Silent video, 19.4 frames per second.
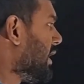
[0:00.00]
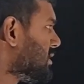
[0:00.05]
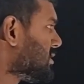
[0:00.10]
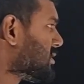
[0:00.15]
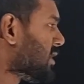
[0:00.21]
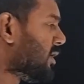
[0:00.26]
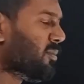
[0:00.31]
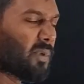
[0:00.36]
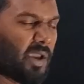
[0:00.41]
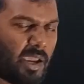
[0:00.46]

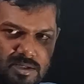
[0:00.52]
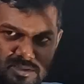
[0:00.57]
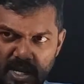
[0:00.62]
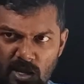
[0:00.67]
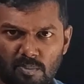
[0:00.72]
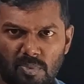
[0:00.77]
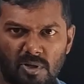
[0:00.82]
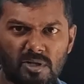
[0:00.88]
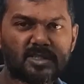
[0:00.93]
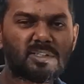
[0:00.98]
In some
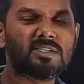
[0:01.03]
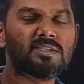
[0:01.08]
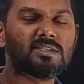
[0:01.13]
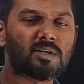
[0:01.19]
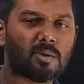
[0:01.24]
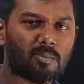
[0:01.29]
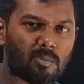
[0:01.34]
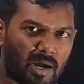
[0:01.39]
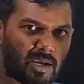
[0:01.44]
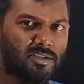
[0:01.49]
examples, in
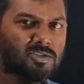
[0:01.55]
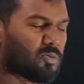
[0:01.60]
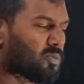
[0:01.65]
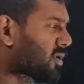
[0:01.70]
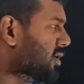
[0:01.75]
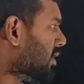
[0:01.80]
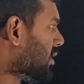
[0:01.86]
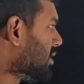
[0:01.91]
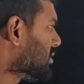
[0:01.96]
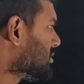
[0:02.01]
some
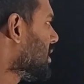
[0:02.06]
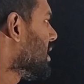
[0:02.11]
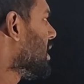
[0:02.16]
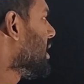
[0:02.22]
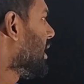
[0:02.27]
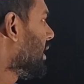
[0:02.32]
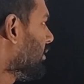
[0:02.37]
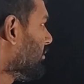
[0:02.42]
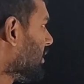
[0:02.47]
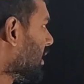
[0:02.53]
isobars,
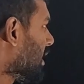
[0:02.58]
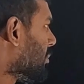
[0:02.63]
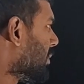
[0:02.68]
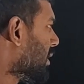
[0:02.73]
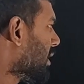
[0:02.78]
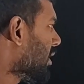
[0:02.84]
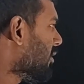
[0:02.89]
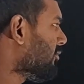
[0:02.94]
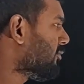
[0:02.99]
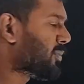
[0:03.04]
if the
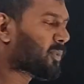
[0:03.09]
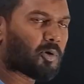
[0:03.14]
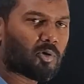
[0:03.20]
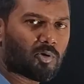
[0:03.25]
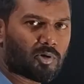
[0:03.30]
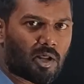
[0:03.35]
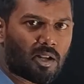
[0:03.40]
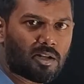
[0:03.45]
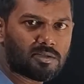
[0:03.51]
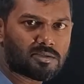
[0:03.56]
number of
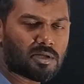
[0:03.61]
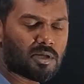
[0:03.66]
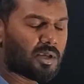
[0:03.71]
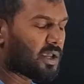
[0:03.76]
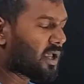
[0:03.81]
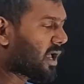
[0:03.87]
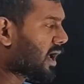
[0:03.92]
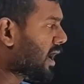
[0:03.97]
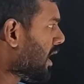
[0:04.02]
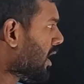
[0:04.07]
protons,
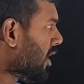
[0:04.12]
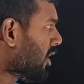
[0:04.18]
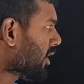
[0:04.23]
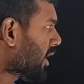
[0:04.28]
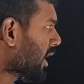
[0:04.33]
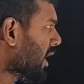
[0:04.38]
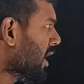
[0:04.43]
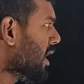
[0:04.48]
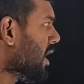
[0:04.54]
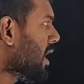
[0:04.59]

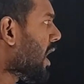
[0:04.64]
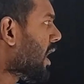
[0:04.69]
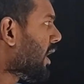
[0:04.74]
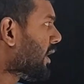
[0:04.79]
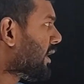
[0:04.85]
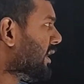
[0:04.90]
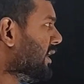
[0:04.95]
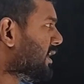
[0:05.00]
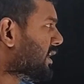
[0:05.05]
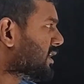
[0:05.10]
okay,
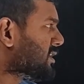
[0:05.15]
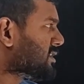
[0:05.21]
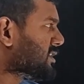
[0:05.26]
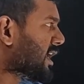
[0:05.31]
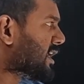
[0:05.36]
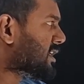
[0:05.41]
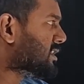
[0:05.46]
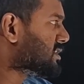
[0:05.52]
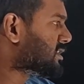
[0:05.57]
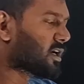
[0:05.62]
are
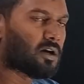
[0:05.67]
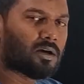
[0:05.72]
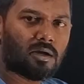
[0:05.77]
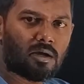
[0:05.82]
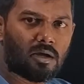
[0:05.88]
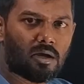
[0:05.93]
interchanged,